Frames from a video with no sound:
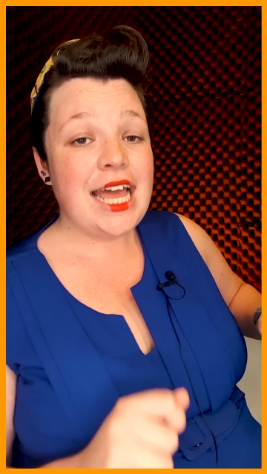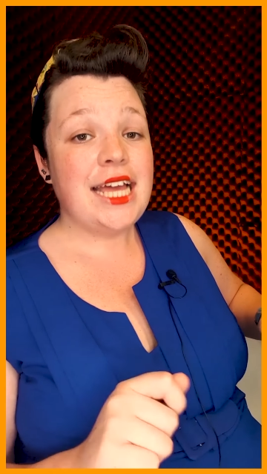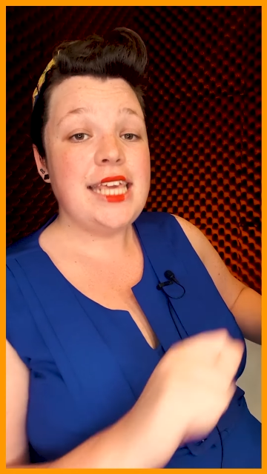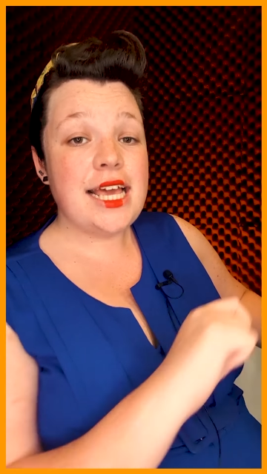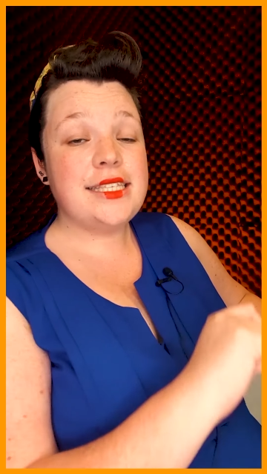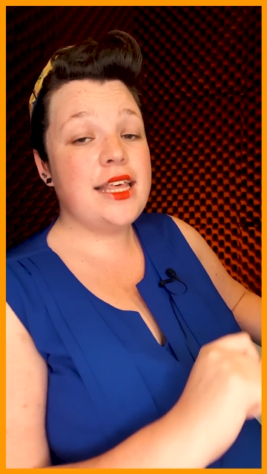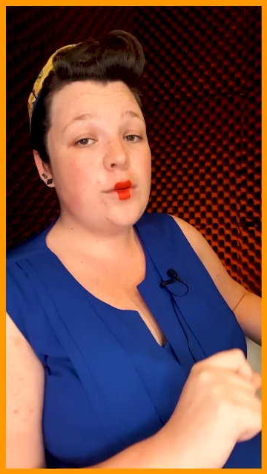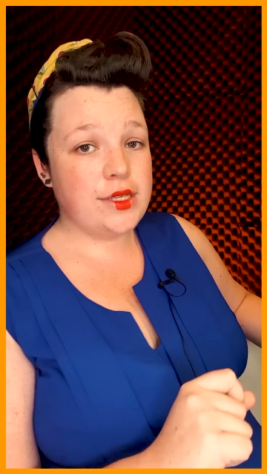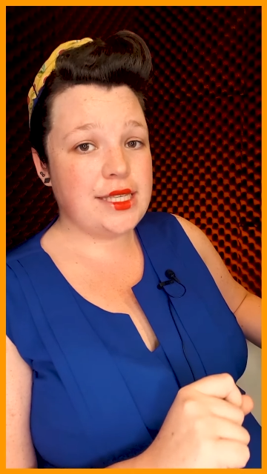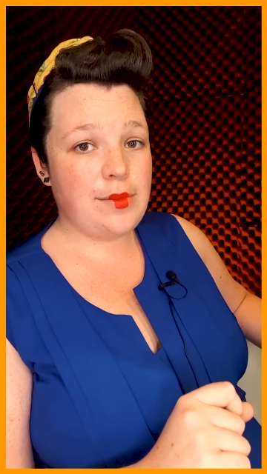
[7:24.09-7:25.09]
Yes, there
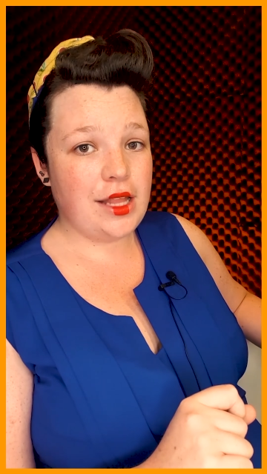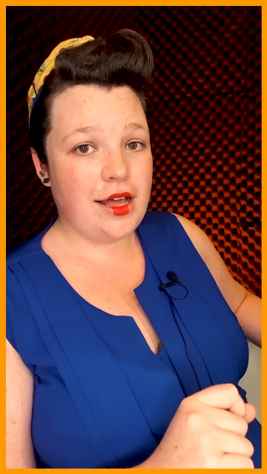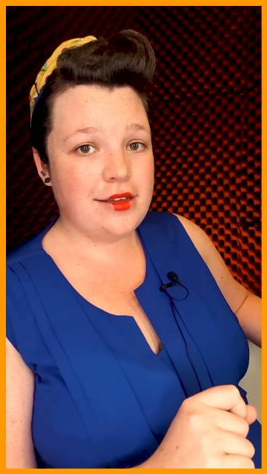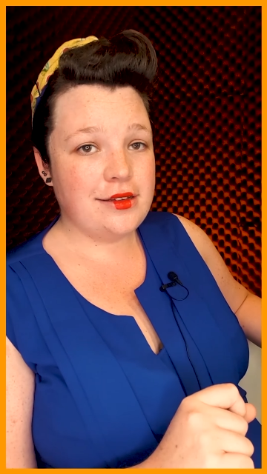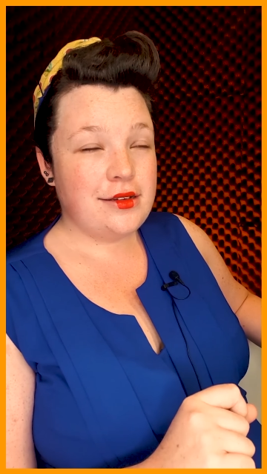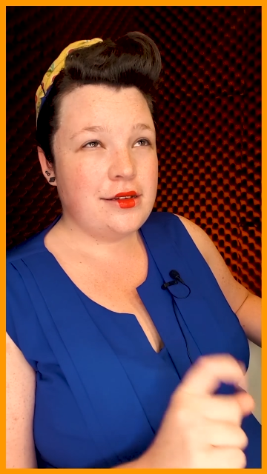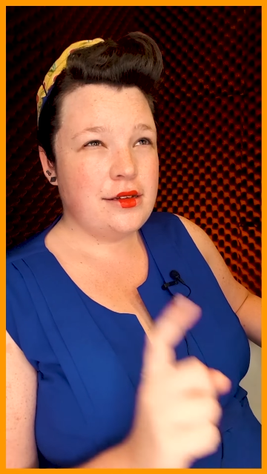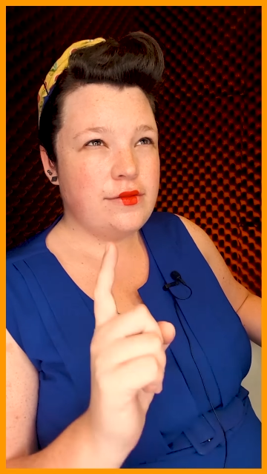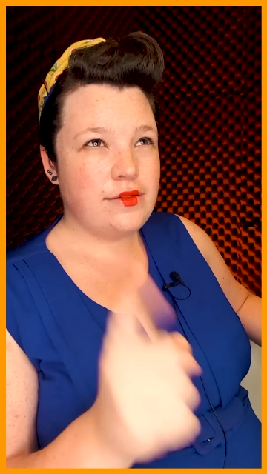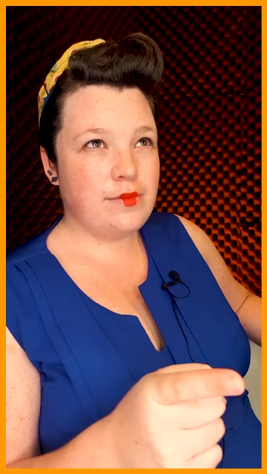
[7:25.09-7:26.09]
was that plug
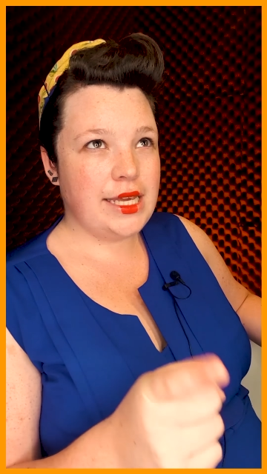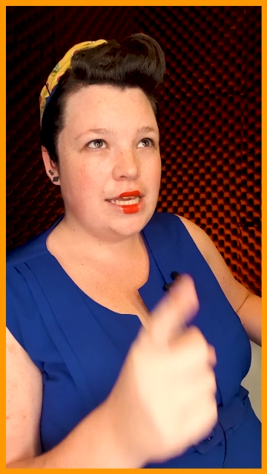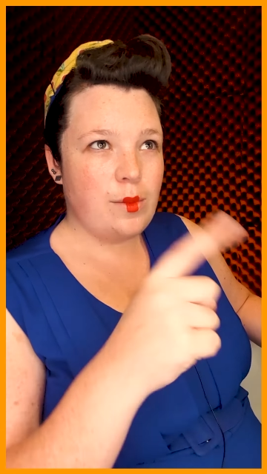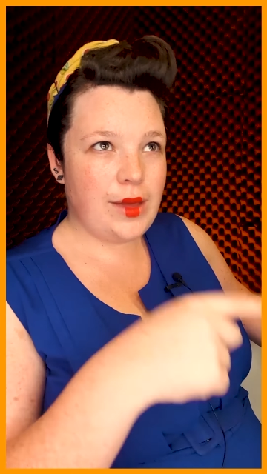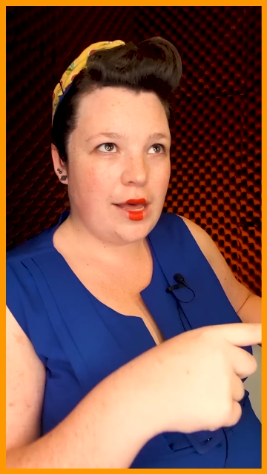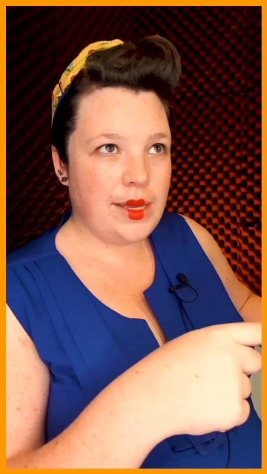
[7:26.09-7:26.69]
from me about